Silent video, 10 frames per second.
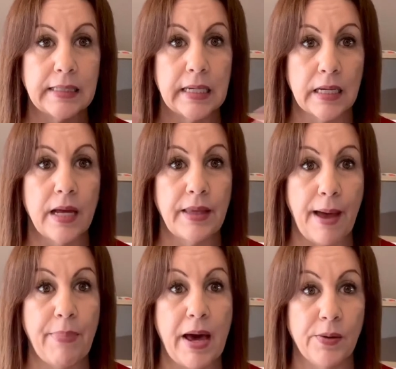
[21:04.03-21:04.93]
and cut that
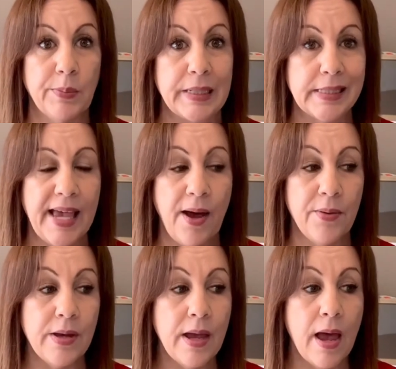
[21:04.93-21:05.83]
pattern piece out.
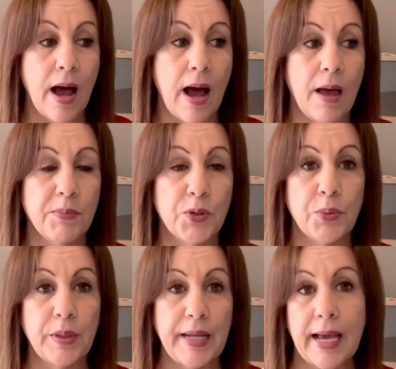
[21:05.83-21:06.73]
So
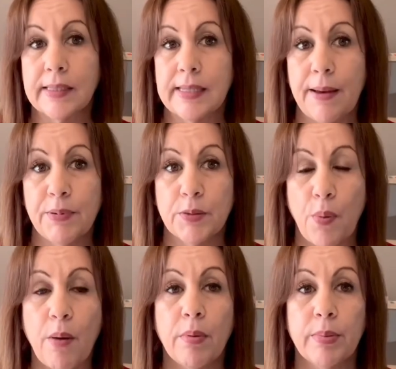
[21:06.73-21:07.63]
the next step is
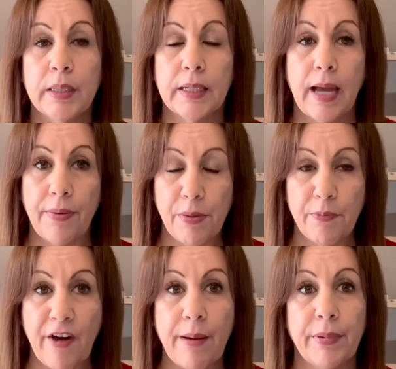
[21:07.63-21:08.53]
probably to cut the
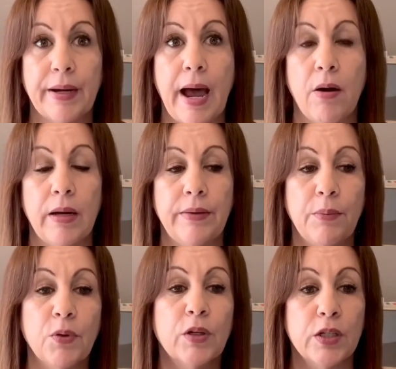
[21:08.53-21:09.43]
fabric out, and then
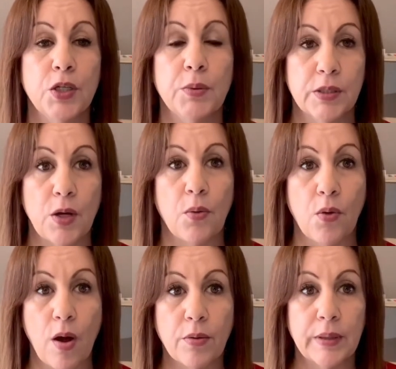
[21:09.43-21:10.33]
we'll could do a sew
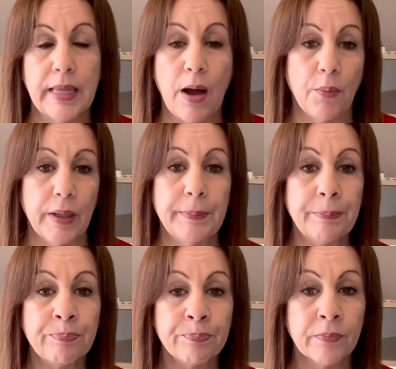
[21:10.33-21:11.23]
along with that one.
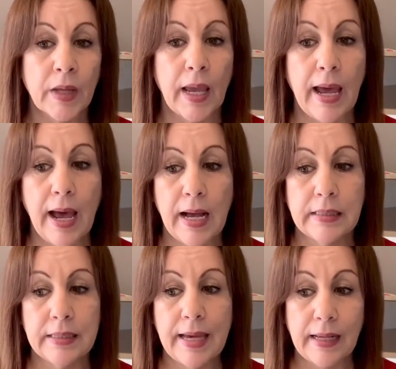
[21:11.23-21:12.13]
And
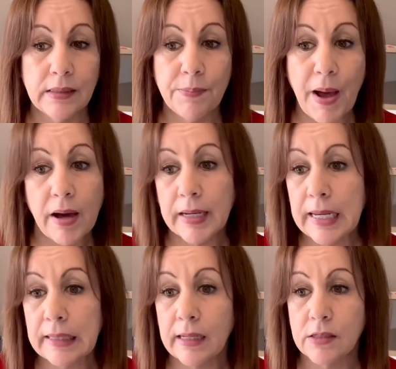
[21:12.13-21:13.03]
that's about
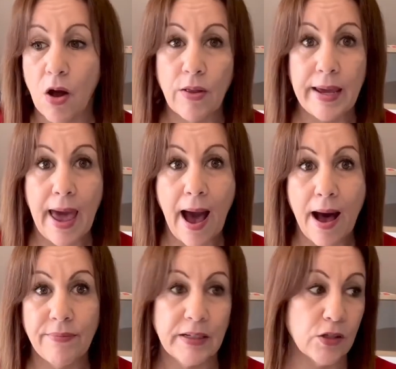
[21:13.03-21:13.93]
it. That's all I
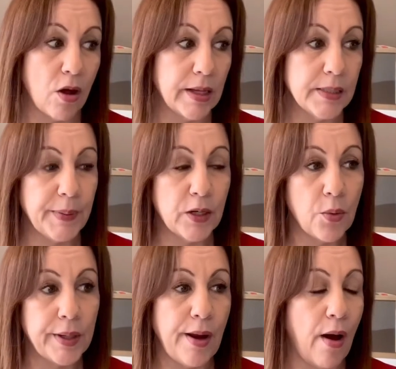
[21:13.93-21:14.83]
have. That's all that's been
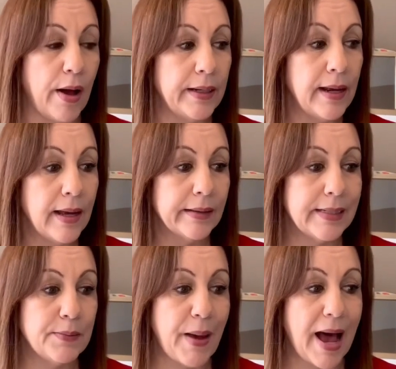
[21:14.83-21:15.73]
going on
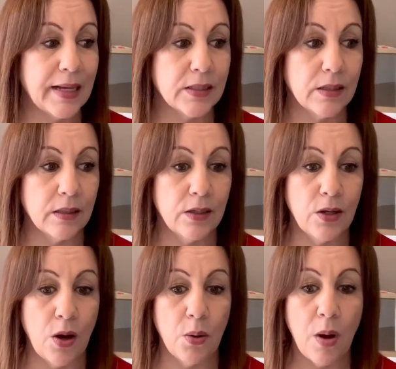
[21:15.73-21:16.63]
this past, you
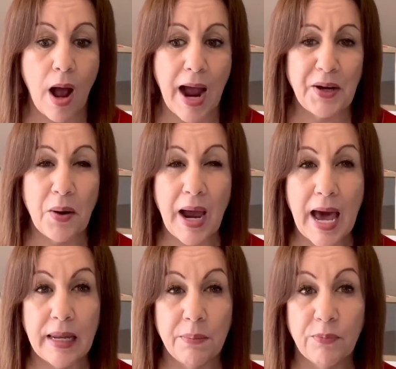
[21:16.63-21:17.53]
know, I know I
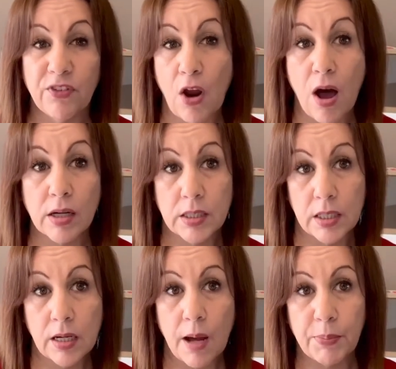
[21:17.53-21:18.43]
hadn't vlogged in a
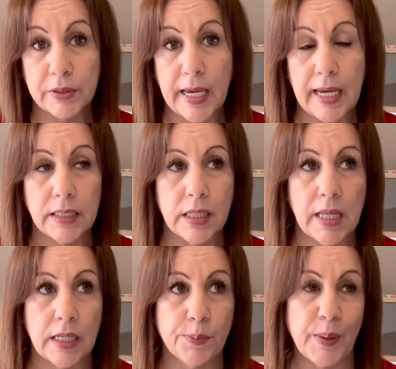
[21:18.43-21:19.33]
couple days, and
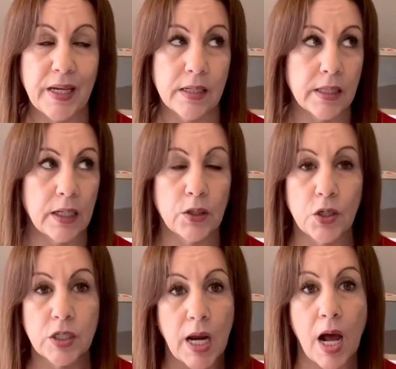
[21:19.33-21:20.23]
that's because like
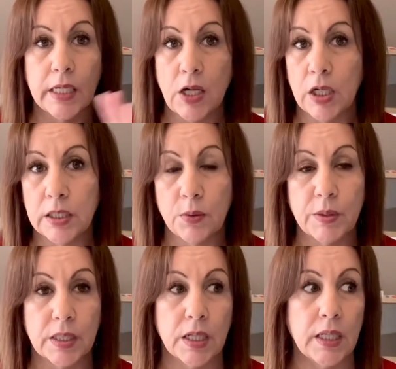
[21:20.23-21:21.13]
Thursday, all I did
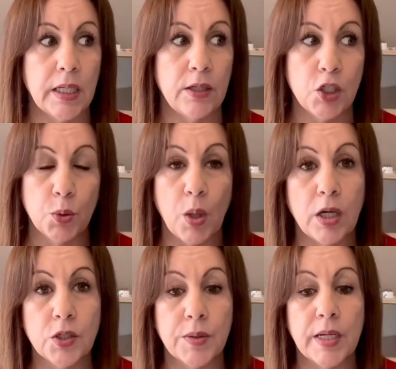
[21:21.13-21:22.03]
was clean and do
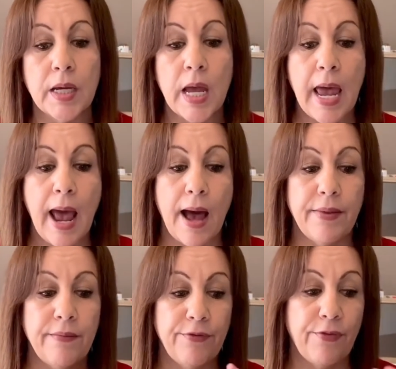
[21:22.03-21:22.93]
laundry. And
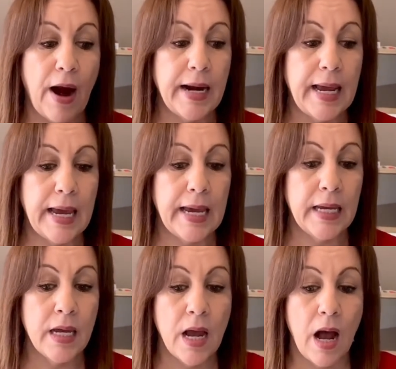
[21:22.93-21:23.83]
then Friday,
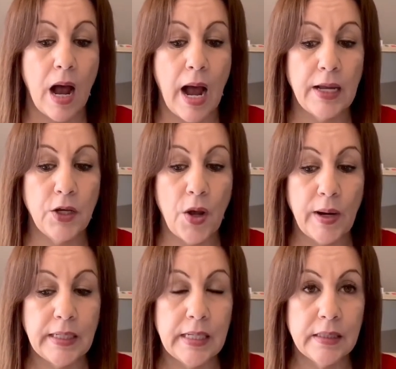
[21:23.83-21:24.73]
I
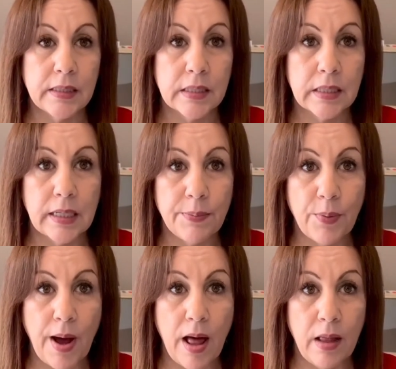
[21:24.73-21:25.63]
didn't sleep
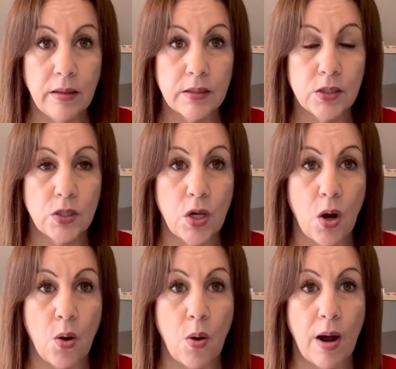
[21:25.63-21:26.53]
well,
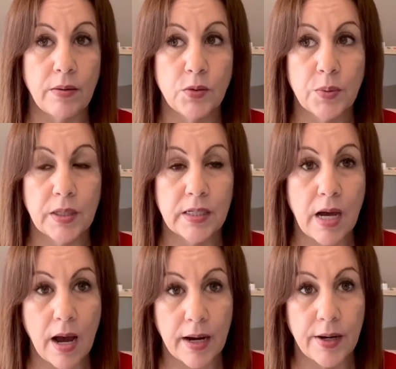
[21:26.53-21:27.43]
so I was really
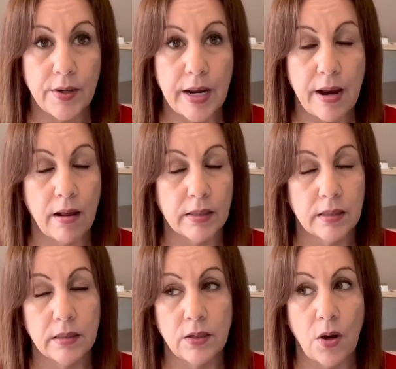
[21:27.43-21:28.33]
tired, and I
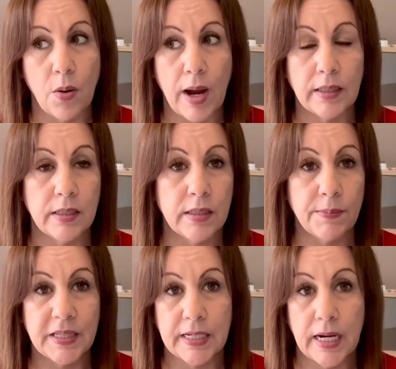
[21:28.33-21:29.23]
did some
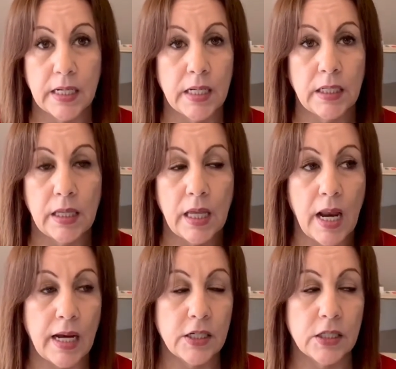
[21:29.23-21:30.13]
studying, and then
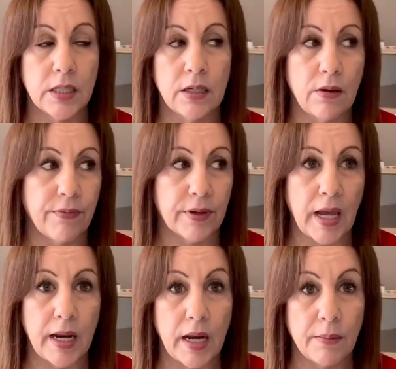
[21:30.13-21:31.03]
I just said, no,
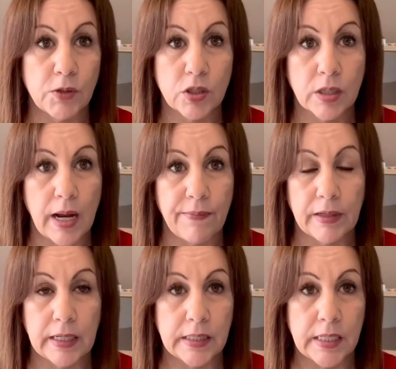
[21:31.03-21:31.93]
forget it. I'm just going to have a
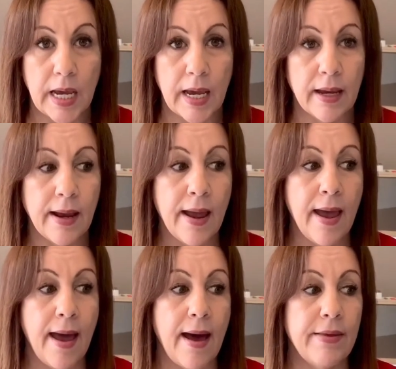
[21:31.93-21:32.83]
lazy day.
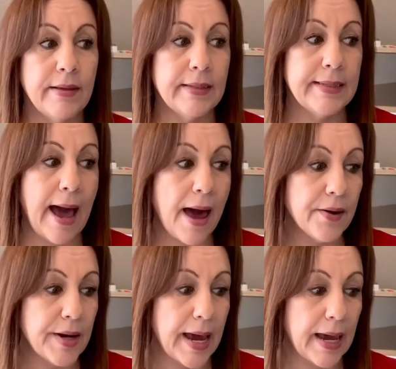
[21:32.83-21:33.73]
And then
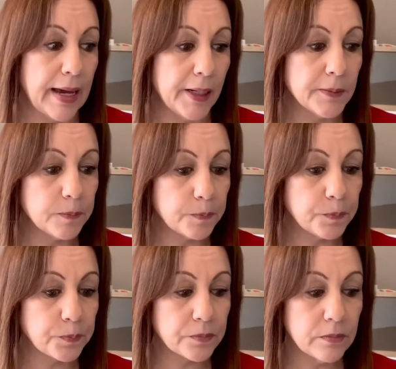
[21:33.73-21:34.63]
Saturday,
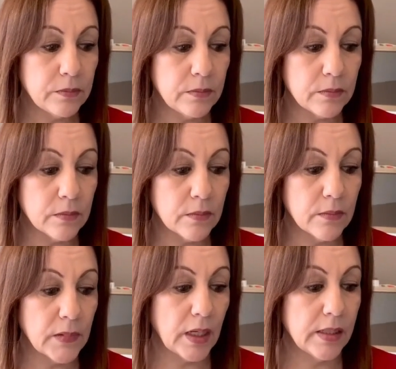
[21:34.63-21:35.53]

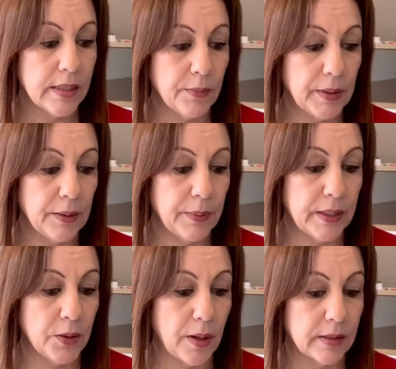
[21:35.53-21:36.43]
so what did we
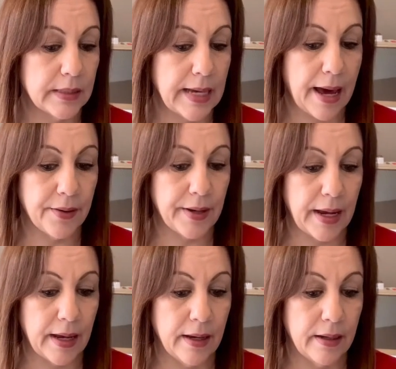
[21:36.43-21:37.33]
do on
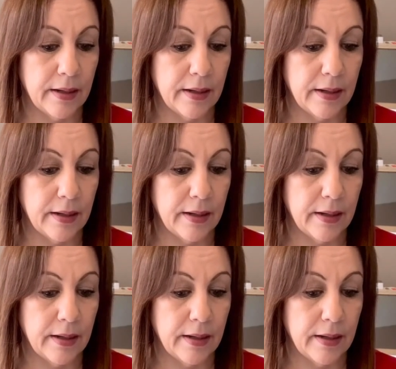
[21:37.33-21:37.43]
Saturday?